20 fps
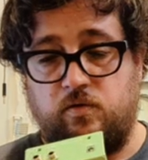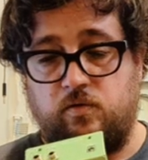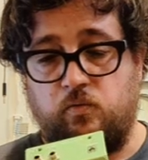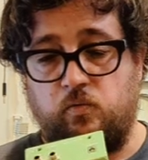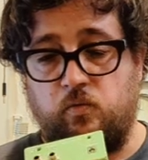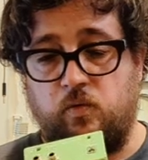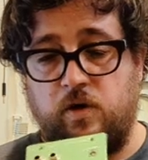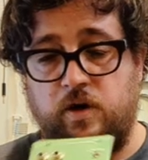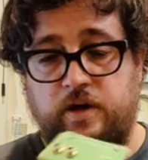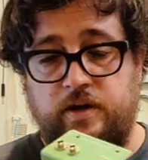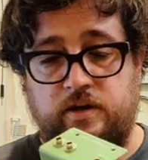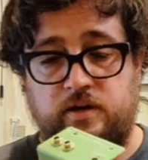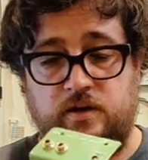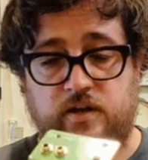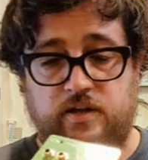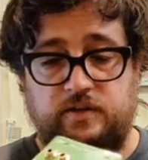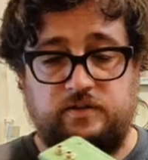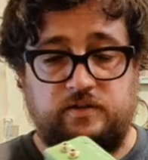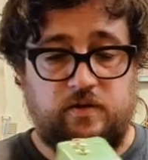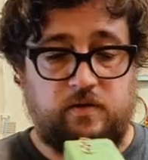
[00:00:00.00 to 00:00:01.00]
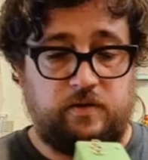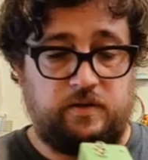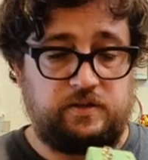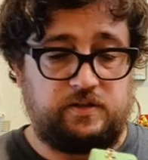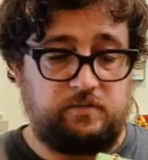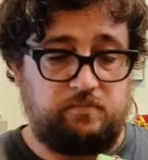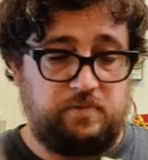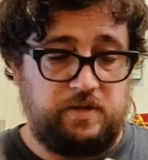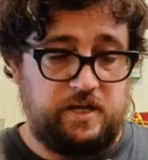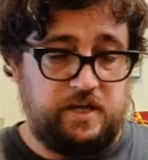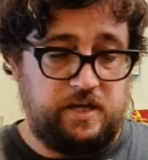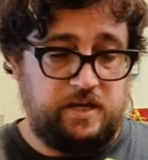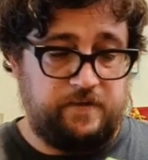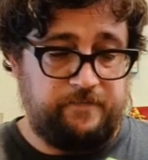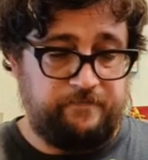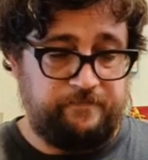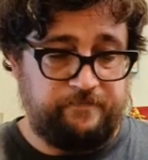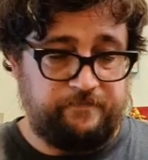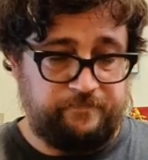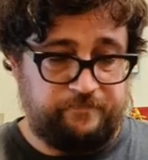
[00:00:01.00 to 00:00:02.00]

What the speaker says: 1 is going to be